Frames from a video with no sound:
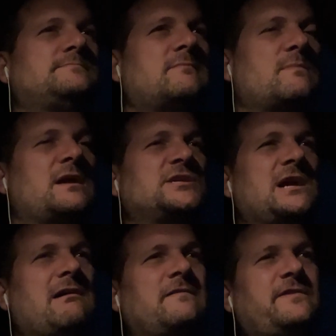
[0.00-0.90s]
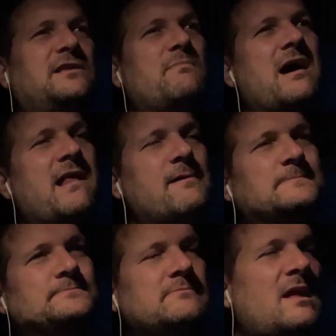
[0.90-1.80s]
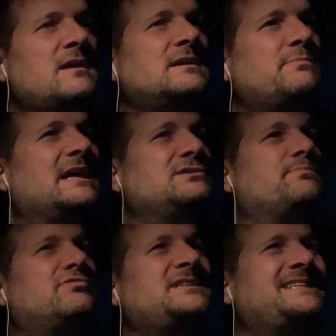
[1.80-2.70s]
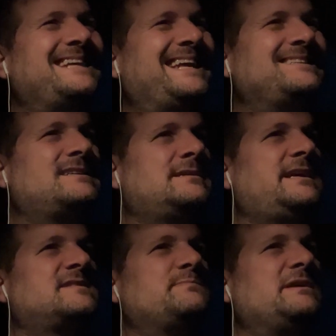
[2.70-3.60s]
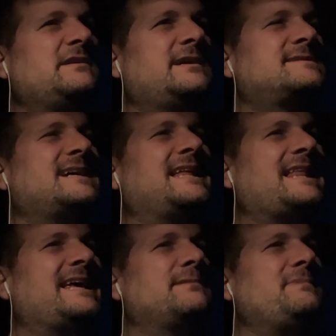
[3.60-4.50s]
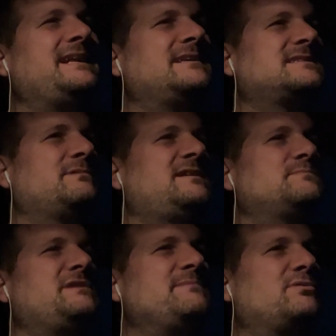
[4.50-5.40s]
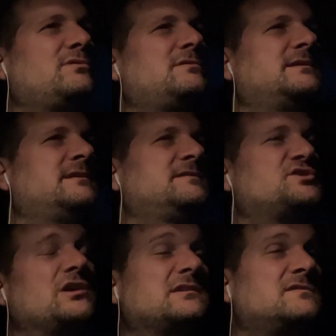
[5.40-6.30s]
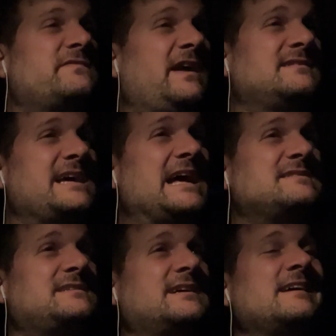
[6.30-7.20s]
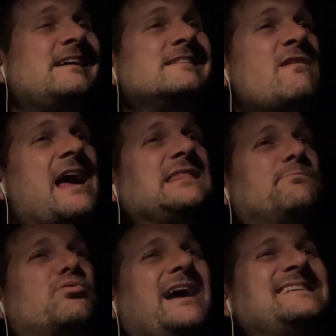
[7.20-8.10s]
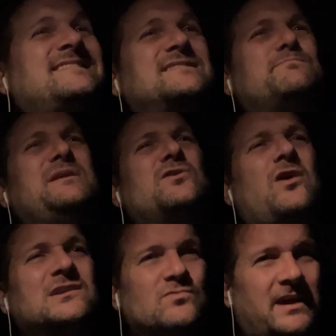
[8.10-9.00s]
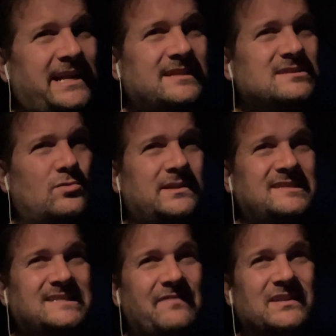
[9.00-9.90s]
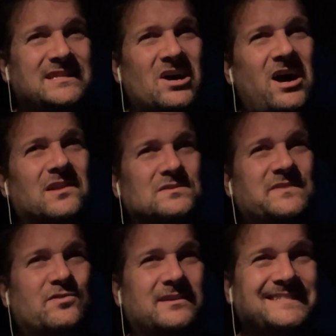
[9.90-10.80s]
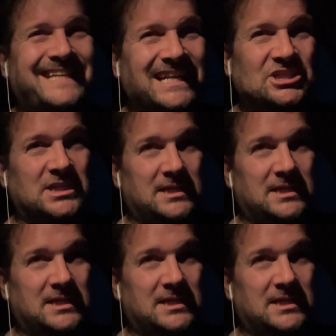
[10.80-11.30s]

I'm not sure how I feel about it. But I do appreciate the experience. I like meeting some of these people, and the instructor is fantastic. And the price is beyond right. It's only $7 for a session.